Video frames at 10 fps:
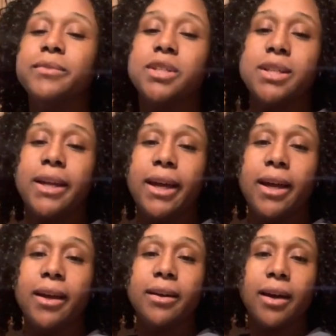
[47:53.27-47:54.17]

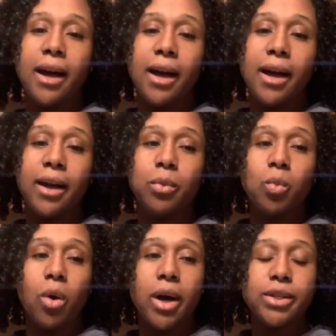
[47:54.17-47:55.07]
Today, I
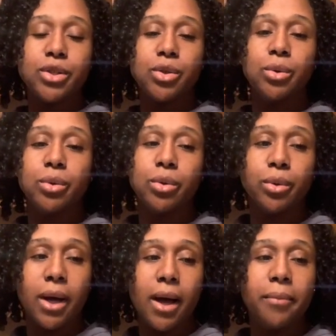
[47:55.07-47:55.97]
want
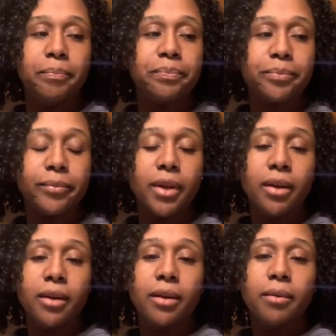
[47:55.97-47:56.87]
to
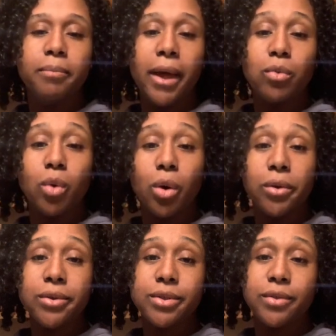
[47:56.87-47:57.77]
make
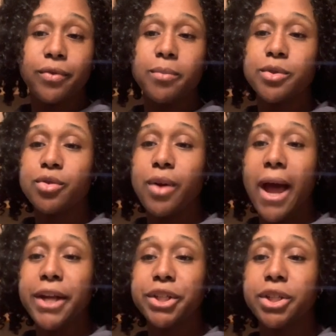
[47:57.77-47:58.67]
rolls from
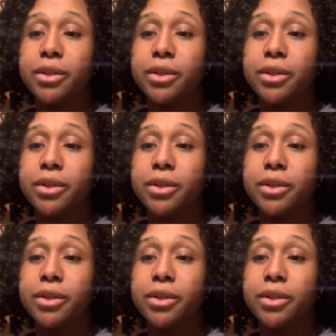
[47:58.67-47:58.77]
scratch.